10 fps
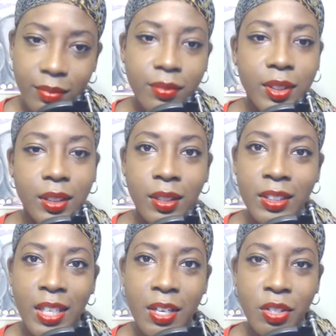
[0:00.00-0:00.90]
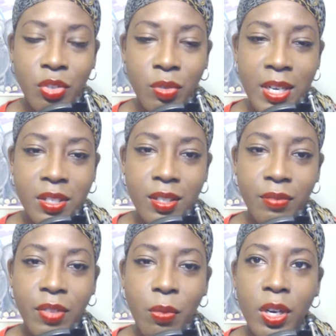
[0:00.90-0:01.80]
See, that's how you address it. If
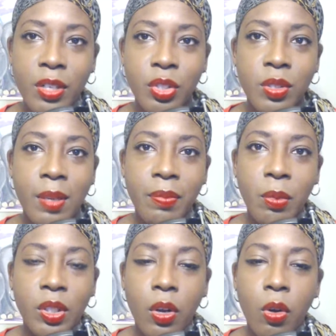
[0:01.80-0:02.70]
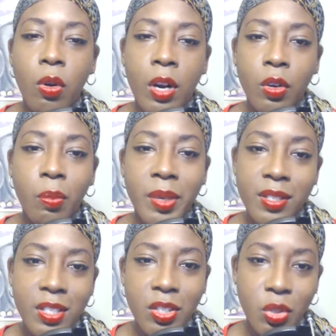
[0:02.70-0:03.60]
they want to do something with the whole Uncle Ben
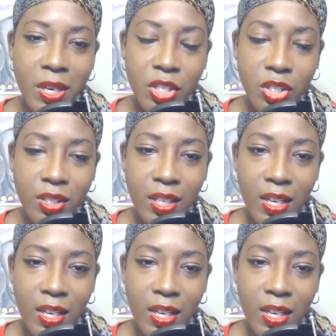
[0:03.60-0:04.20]
situation,